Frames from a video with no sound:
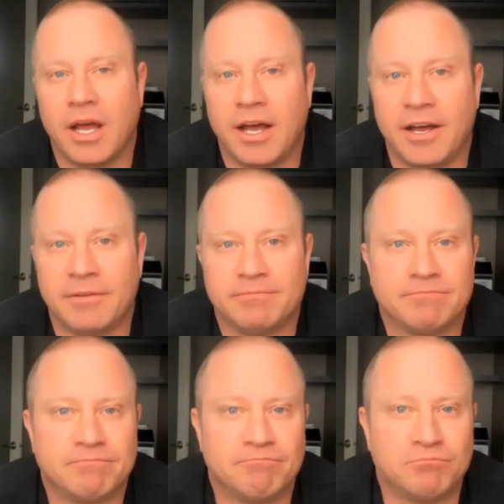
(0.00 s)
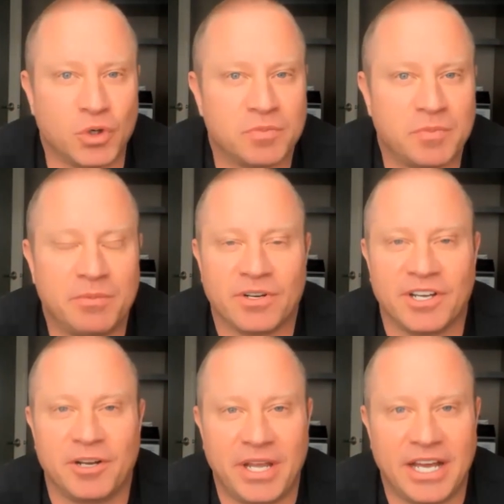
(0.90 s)
Um, most people
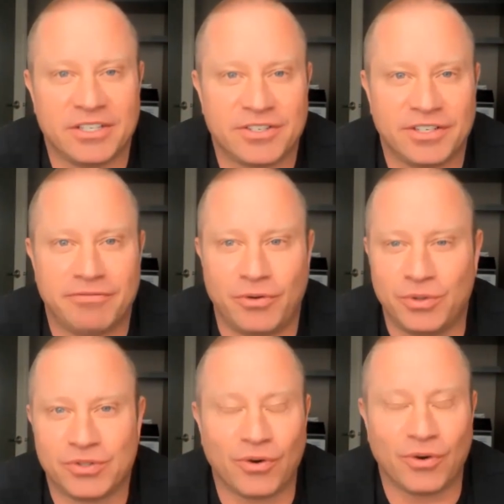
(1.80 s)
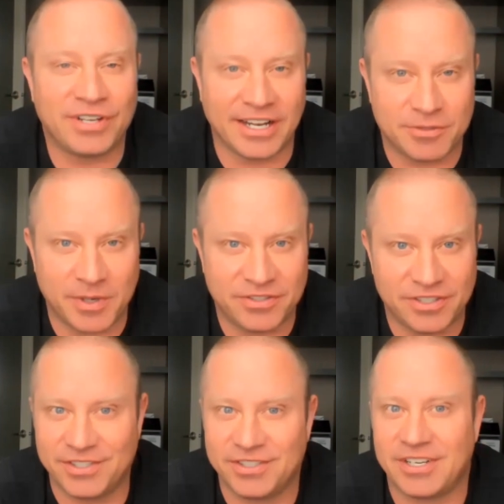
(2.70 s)
are going to be answering their phones or text
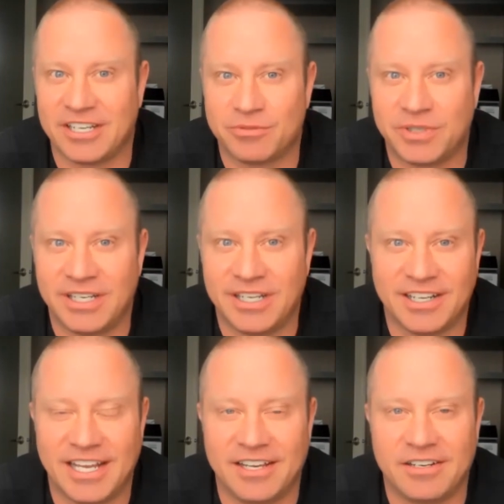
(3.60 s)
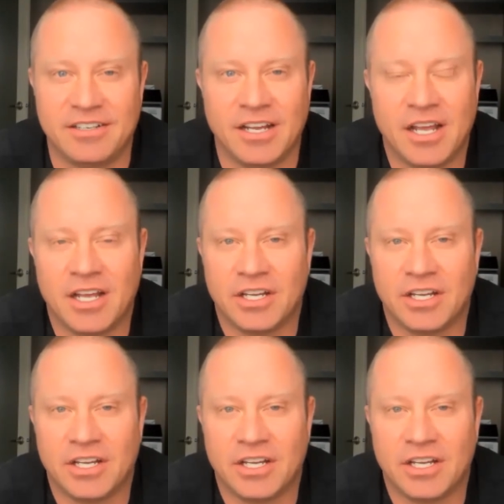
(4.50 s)
messages, as we indicated.